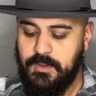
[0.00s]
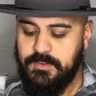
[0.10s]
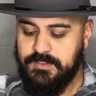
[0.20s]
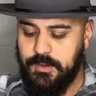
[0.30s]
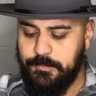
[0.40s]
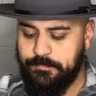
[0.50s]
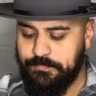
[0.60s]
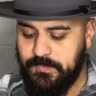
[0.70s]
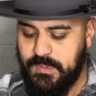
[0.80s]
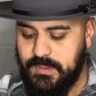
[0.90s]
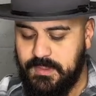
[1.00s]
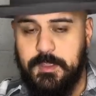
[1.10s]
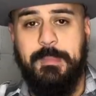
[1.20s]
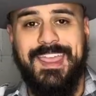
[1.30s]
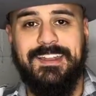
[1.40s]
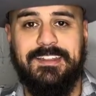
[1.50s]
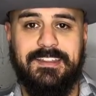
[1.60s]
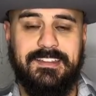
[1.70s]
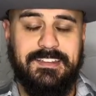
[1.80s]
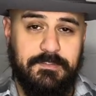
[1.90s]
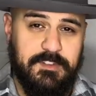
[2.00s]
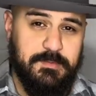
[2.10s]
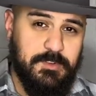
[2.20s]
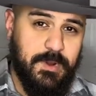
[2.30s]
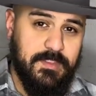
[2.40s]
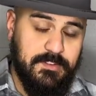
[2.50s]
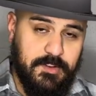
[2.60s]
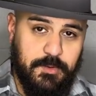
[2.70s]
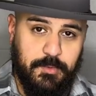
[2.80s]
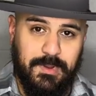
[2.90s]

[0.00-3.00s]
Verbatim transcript: So the main difference between the two